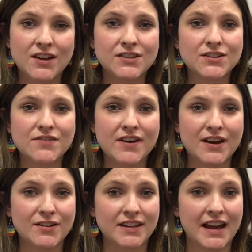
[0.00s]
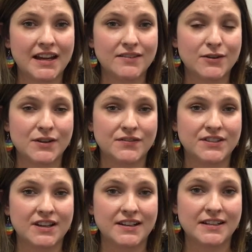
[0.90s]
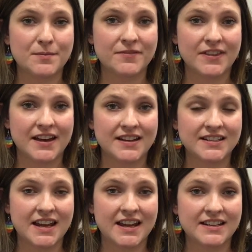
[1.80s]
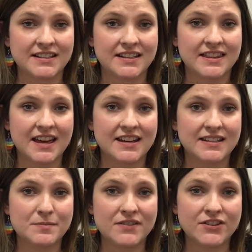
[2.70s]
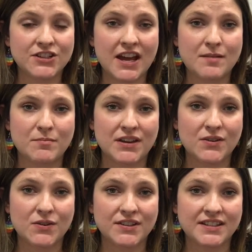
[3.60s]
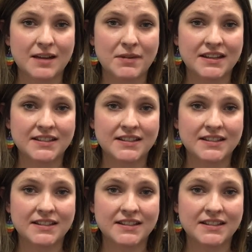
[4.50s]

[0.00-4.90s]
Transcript: So far, only 8 of you have signed up for that, and that is a bit of a shame because that means